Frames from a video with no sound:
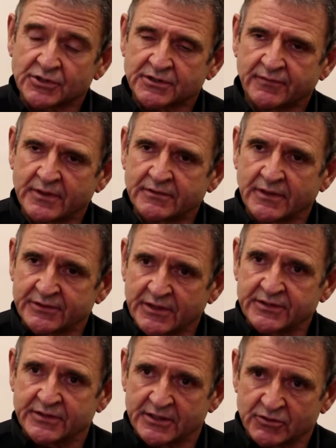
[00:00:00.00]

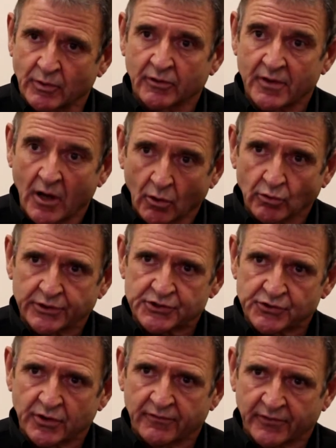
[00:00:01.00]
is one of the
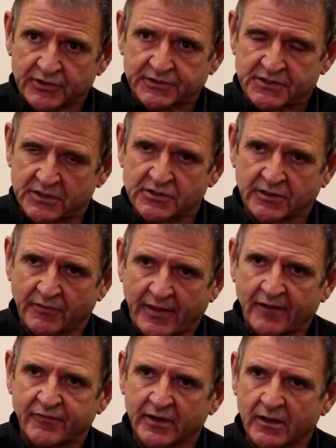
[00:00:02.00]
oldest universities in South
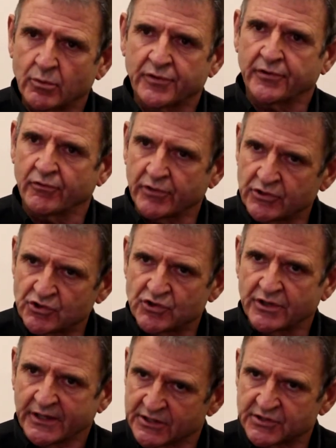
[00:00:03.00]
Africa with a rich
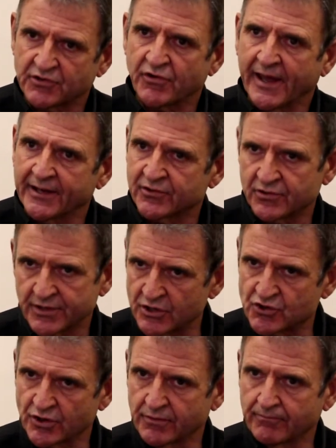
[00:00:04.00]
history and
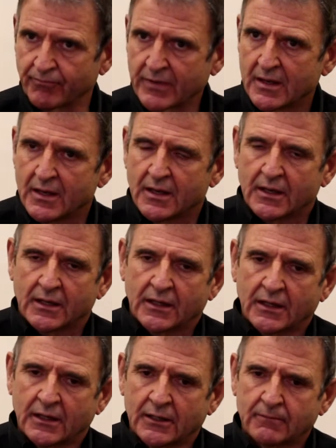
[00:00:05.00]
tradition.
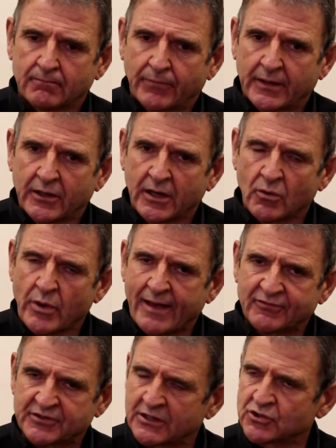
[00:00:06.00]
We
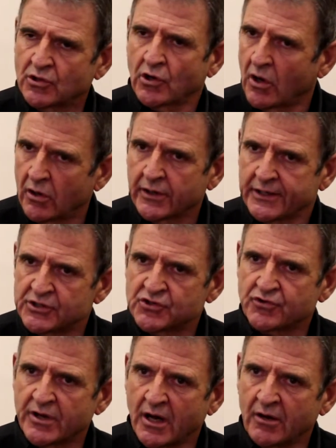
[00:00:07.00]
have such a long
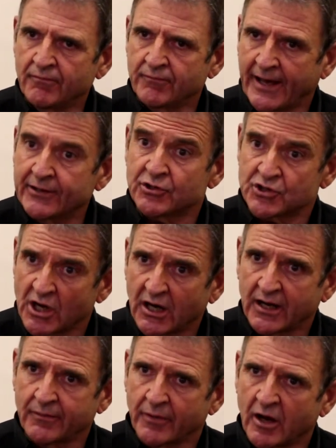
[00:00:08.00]
history and
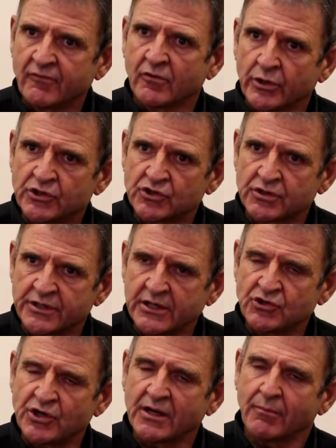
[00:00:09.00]
time over which
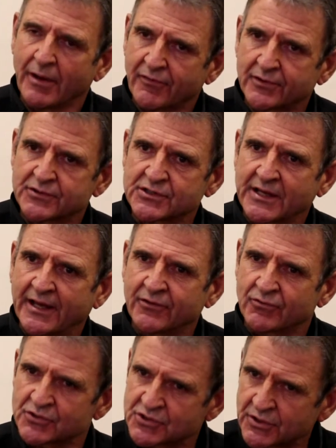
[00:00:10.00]
teaching methods
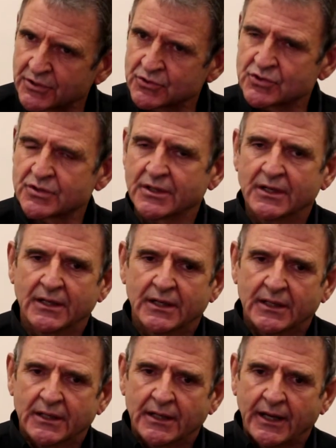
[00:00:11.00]
and research
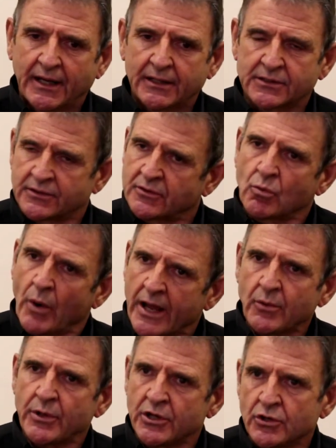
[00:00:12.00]
and the
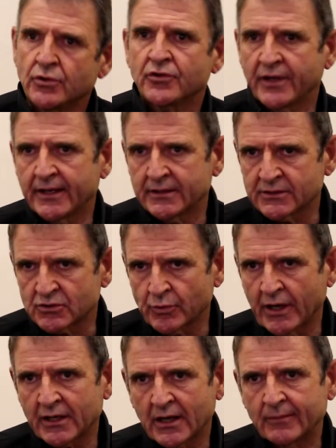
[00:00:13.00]
way we do things
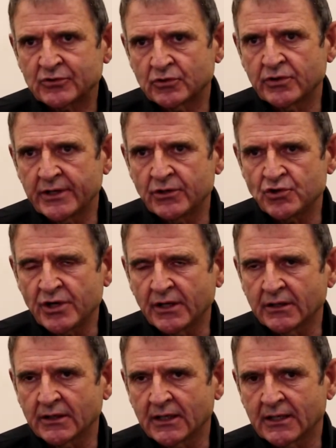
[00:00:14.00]
when it comes to teaching